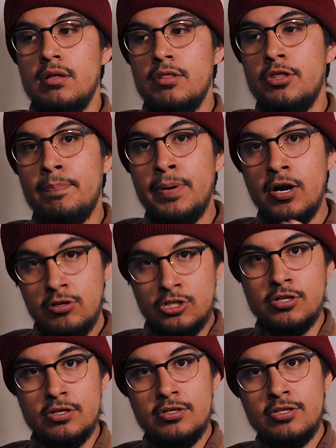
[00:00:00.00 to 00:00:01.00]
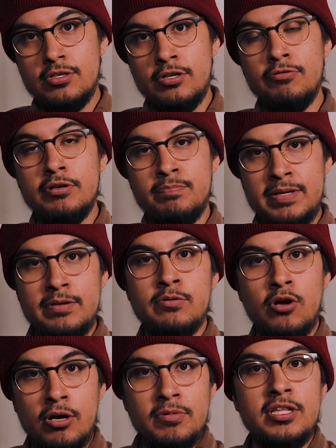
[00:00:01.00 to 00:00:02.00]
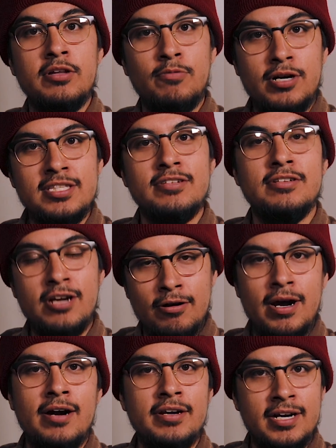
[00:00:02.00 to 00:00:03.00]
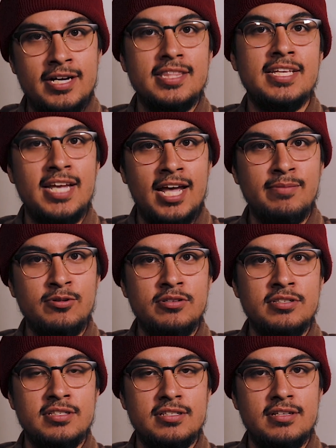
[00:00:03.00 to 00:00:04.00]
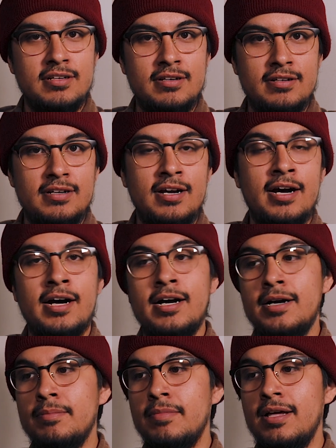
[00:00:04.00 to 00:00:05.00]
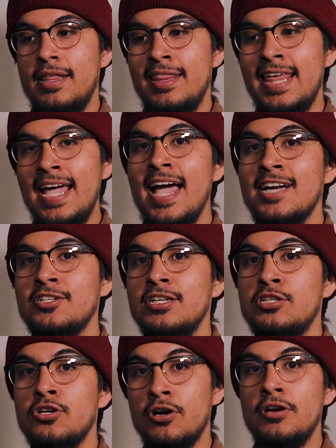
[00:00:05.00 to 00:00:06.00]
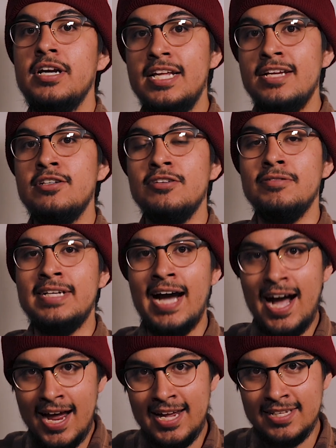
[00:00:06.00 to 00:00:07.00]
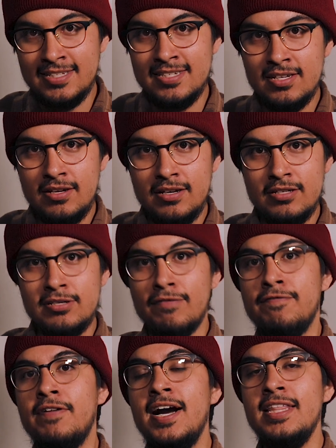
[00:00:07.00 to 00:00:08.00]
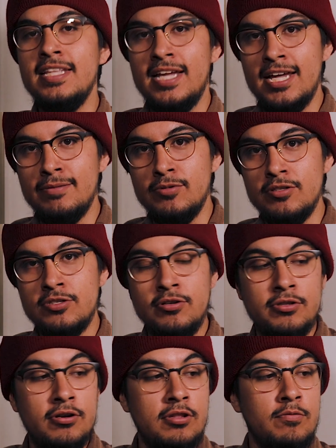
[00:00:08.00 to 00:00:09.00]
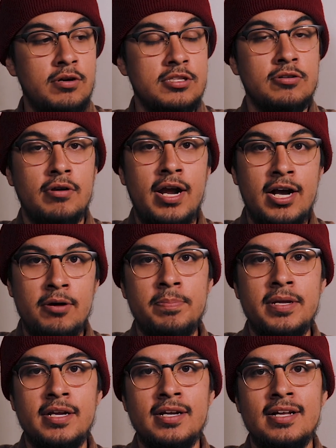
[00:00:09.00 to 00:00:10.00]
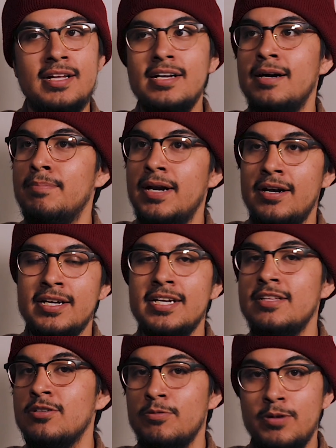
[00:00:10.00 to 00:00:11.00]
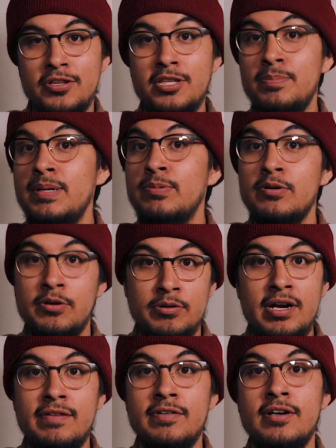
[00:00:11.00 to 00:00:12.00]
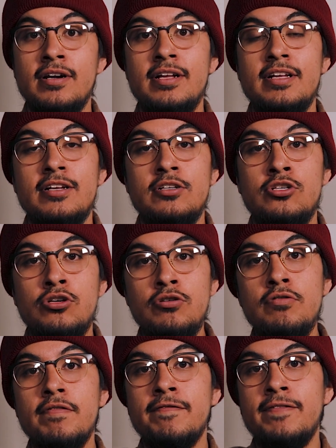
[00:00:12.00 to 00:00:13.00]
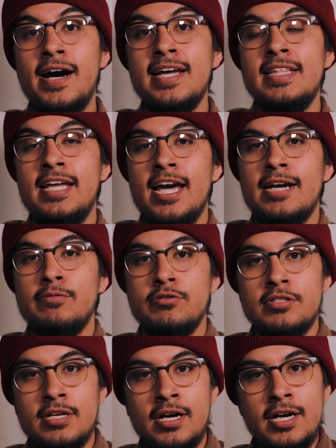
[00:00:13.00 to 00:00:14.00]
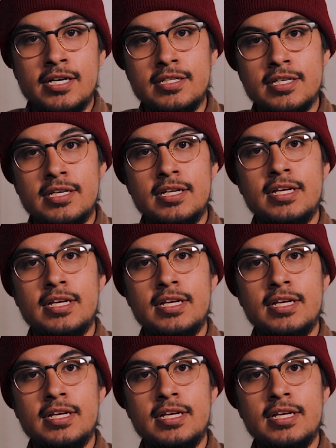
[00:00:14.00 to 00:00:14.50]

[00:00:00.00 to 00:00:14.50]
the poachers, who would be normally the ones who'd go out and hunt the animals, they actually turn into guides to find the animals. So they're the ones who are helping Americans or wealthy people or whoever to find the animals to hunt.